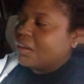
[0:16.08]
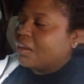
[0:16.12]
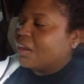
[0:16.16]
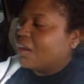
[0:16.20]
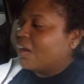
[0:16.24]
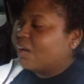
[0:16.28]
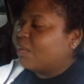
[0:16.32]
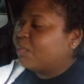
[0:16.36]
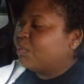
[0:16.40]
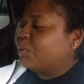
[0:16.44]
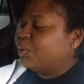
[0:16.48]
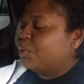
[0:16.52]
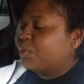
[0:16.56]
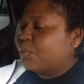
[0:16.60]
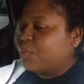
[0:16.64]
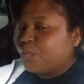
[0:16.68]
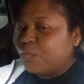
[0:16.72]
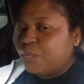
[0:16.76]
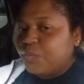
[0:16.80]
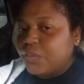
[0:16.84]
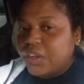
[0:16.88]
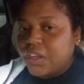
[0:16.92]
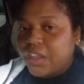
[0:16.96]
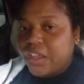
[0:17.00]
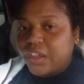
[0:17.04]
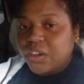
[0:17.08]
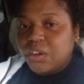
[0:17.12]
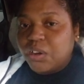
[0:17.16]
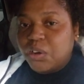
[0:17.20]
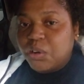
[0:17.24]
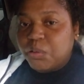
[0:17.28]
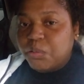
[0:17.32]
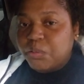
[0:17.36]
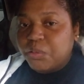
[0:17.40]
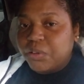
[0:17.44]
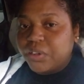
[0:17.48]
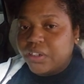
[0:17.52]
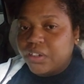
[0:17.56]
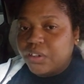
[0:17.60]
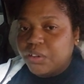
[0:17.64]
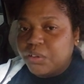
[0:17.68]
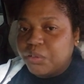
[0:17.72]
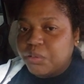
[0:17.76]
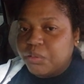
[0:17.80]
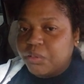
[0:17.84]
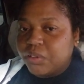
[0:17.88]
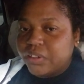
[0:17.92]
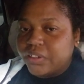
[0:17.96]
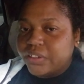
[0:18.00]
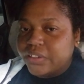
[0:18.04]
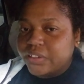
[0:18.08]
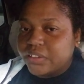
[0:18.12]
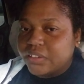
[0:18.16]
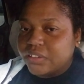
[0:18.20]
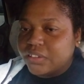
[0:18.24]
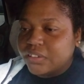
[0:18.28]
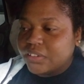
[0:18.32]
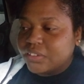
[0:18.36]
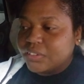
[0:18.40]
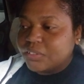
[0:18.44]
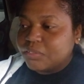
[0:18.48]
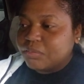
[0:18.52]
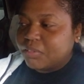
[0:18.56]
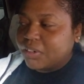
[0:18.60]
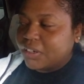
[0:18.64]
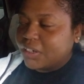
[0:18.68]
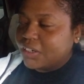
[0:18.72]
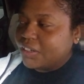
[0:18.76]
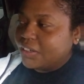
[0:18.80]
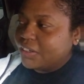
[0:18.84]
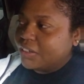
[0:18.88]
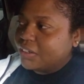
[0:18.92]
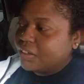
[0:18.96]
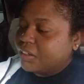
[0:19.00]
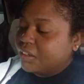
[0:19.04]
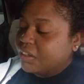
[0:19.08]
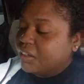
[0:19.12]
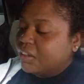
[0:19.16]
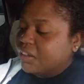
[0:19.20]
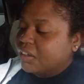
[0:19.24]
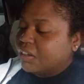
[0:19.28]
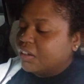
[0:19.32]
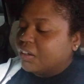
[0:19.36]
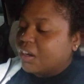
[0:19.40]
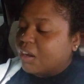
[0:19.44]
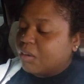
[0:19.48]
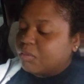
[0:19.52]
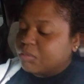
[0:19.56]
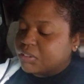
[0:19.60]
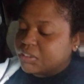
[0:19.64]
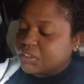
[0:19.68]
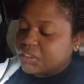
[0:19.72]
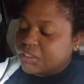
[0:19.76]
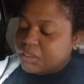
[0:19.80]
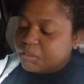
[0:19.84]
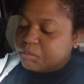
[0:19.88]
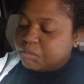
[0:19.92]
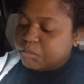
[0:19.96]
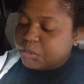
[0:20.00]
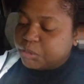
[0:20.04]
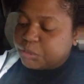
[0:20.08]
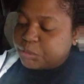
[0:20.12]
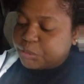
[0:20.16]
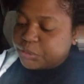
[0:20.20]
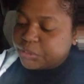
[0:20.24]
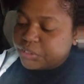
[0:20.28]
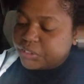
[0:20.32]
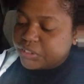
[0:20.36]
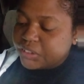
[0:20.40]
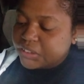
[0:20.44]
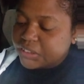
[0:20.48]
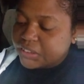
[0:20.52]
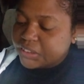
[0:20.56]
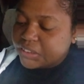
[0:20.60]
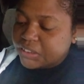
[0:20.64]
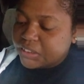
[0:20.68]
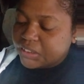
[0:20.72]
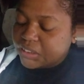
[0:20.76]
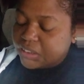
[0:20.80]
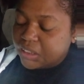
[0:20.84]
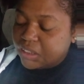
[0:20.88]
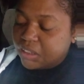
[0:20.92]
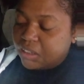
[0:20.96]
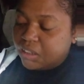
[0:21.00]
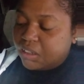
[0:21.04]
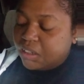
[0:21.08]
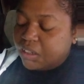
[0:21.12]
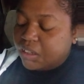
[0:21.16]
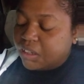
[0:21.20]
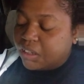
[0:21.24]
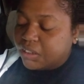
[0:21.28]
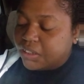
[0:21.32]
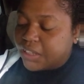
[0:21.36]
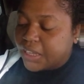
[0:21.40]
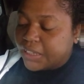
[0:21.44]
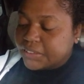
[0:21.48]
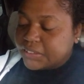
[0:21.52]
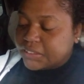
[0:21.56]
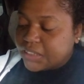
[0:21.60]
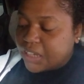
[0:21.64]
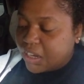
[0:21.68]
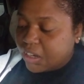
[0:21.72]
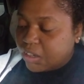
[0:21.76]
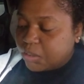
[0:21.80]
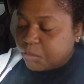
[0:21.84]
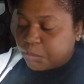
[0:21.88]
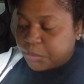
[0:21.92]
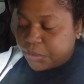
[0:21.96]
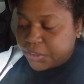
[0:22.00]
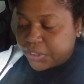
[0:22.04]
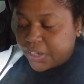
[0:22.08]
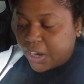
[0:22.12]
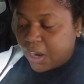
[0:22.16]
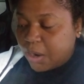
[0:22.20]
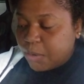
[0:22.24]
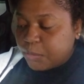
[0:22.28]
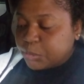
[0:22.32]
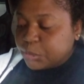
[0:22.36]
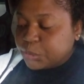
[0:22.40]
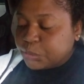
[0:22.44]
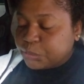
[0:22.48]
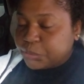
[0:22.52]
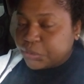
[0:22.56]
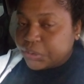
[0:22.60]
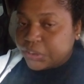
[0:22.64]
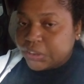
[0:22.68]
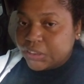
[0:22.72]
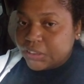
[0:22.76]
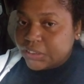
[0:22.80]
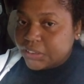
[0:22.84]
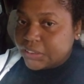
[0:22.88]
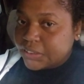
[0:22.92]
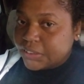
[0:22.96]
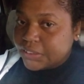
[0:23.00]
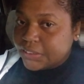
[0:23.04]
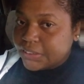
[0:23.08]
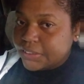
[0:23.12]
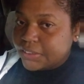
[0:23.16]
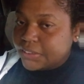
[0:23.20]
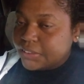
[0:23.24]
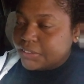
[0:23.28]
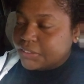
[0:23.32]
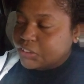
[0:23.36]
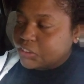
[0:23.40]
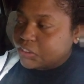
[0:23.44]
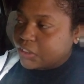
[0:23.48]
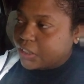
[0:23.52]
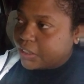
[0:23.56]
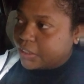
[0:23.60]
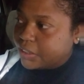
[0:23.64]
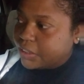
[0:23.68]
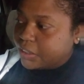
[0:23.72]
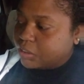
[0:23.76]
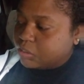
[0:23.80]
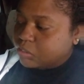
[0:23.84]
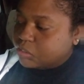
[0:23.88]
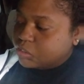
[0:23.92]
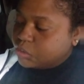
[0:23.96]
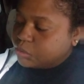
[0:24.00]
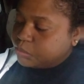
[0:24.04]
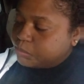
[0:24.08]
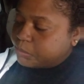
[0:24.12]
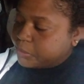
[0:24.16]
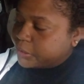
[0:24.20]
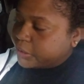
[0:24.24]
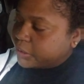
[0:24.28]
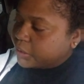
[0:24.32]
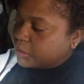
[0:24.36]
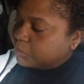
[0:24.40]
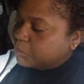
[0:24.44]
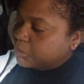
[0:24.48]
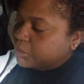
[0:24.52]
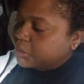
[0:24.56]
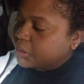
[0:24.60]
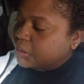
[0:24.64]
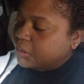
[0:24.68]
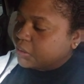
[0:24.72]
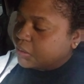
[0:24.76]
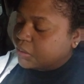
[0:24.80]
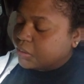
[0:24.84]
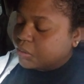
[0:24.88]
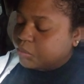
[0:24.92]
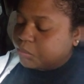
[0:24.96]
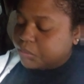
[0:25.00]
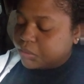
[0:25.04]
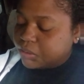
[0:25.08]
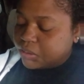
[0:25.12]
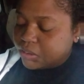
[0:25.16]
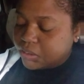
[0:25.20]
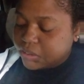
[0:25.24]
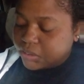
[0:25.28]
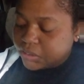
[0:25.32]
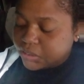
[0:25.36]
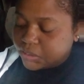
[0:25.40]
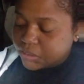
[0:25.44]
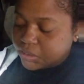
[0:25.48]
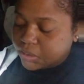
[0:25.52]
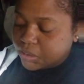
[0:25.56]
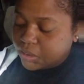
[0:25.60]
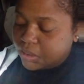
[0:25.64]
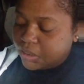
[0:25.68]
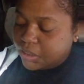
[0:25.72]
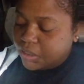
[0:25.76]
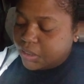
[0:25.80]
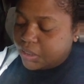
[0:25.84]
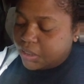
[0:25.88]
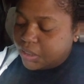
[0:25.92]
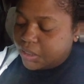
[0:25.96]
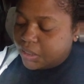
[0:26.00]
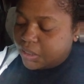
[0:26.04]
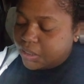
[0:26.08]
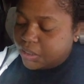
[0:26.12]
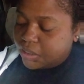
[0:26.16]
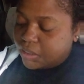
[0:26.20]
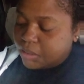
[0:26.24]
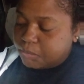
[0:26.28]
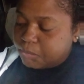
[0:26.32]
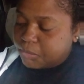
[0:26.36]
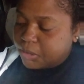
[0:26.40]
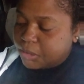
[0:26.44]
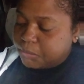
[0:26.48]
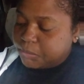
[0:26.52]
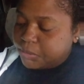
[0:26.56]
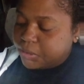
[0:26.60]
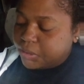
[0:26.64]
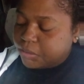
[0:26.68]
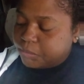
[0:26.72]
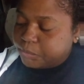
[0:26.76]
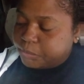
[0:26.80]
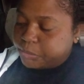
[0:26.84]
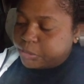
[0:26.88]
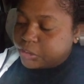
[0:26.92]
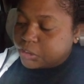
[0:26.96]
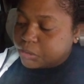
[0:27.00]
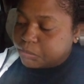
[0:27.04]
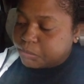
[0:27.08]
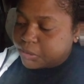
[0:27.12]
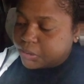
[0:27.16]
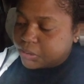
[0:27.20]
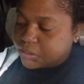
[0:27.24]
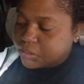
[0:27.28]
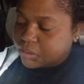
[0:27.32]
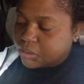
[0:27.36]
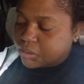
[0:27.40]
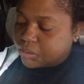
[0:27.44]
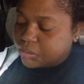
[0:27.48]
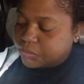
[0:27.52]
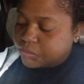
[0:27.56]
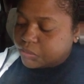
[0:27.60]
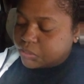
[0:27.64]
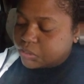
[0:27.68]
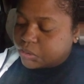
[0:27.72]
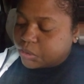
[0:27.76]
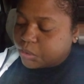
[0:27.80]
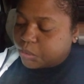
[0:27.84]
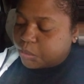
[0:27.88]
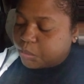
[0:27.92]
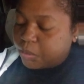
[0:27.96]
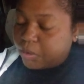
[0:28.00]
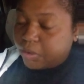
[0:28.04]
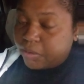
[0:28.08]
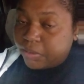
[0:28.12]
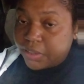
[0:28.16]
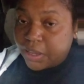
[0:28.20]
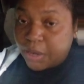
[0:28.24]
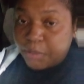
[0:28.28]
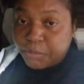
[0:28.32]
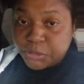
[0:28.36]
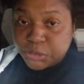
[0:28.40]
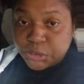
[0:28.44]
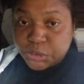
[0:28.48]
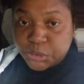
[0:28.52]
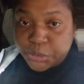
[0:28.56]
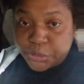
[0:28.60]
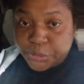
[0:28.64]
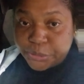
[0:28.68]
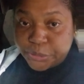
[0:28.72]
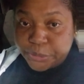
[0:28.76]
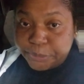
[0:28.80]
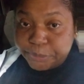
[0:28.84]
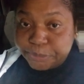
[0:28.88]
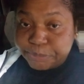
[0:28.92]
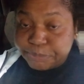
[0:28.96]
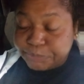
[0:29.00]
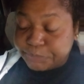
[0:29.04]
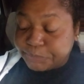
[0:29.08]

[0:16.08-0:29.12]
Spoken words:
I really don't feel like going nowhere, right? I was sleeping real good. Last night, workout was really good. Shout out to Babe. He did really good and he made me push myself. So that was dope.